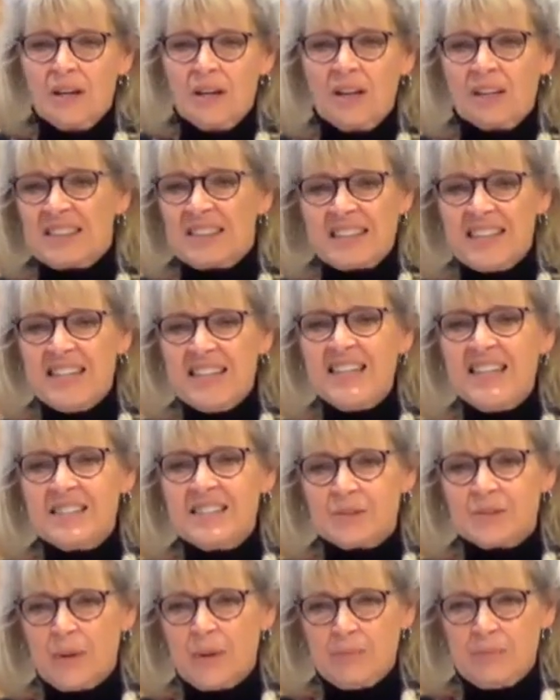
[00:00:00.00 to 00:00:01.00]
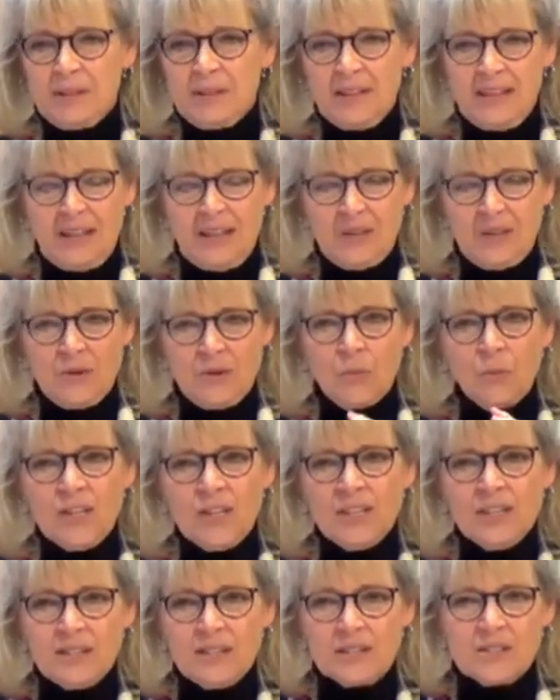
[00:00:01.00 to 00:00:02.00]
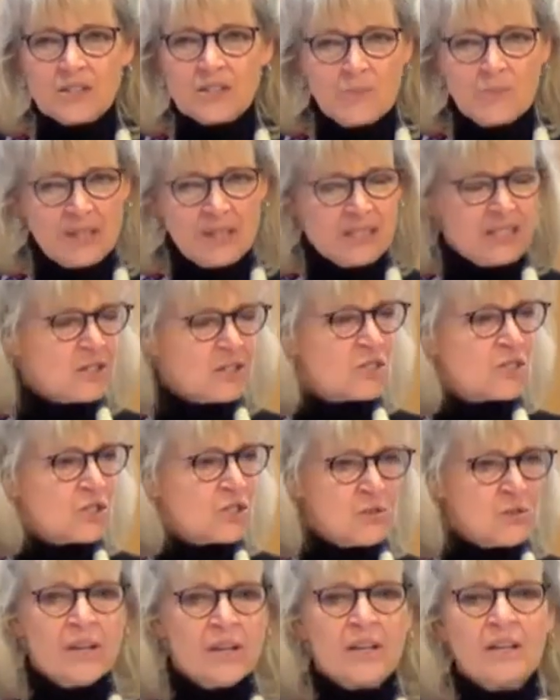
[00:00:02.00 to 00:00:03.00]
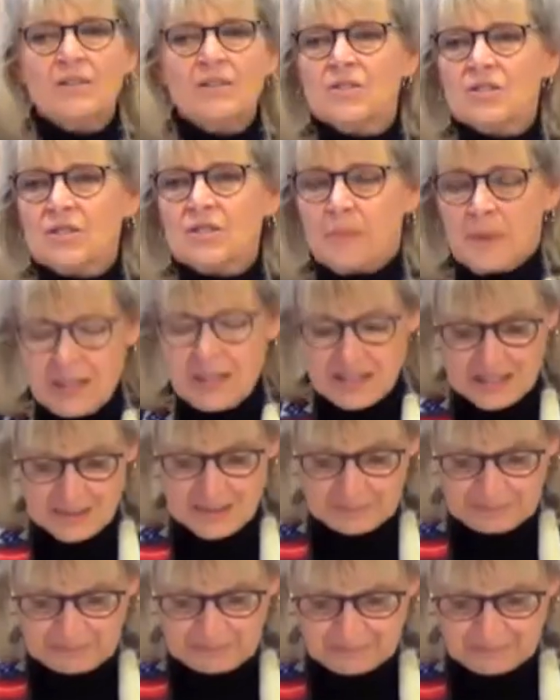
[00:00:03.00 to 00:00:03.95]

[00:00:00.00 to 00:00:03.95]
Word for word: The keys we play, the wind instruments, the string instruments.